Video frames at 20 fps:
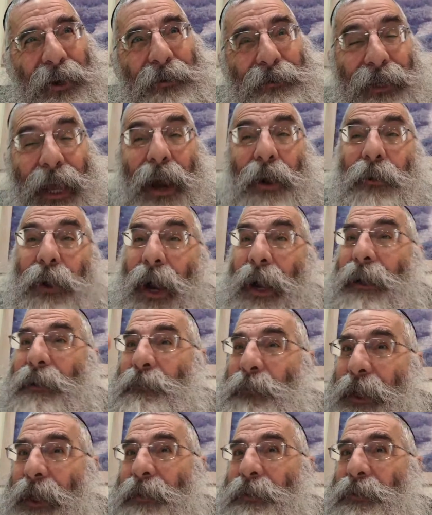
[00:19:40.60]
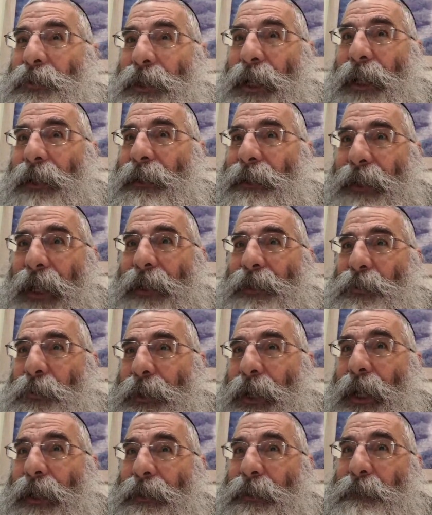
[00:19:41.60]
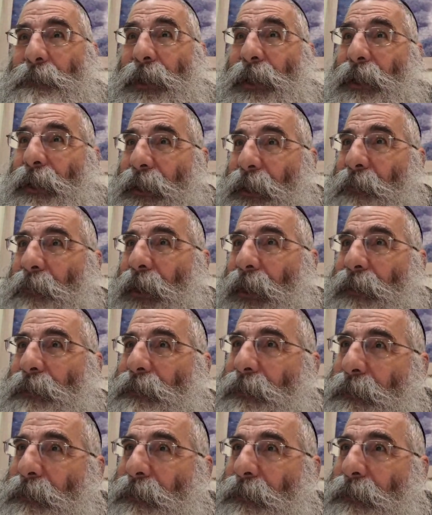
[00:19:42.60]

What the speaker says: now, and we understand that that's what had to be, right?